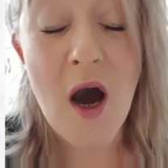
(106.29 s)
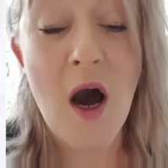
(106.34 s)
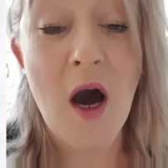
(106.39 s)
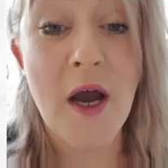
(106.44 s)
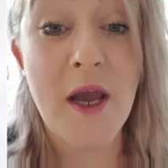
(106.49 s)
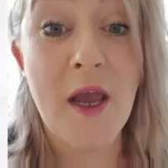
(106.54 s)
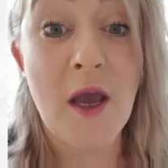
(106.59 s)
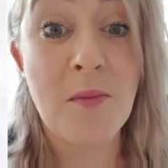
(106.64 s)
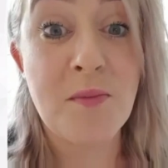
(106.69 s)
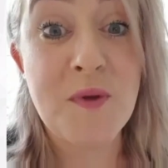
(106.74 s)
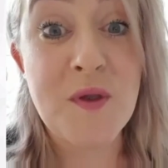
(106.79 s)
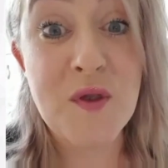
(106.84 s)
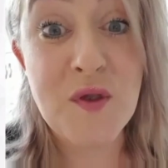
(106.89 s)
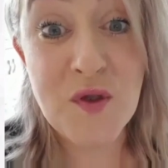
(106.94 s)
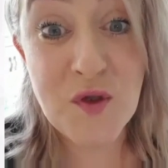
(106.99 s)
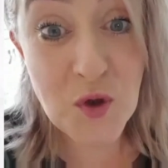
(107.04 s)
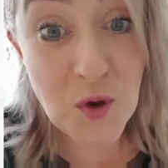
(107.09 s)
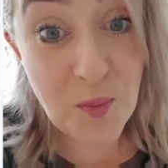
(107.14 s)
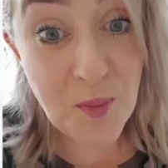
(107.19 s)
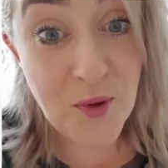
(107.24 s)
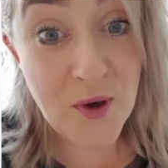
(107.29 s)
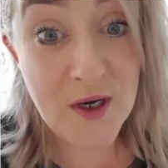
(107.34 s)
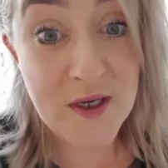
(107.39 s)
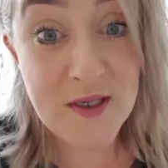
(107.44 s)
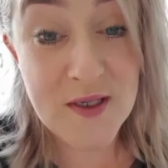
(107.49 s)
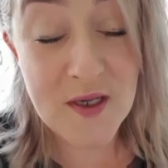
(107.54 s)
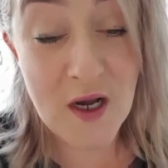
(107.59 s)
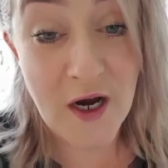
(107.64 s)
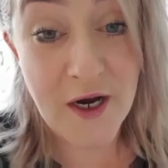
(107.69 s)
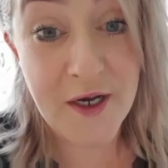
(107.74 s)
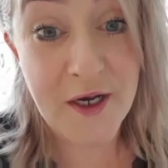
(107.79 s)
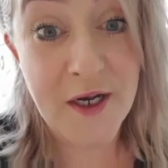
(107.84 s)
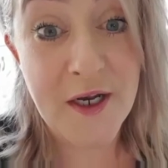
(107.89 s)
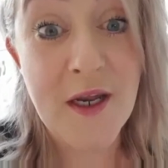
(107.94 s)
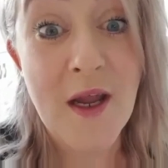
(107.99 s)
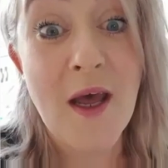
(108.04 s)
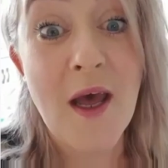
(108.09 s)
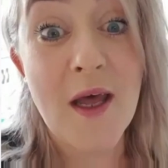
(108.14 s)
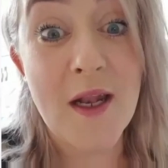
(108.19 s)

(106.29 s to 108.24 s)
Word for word: I am super excited,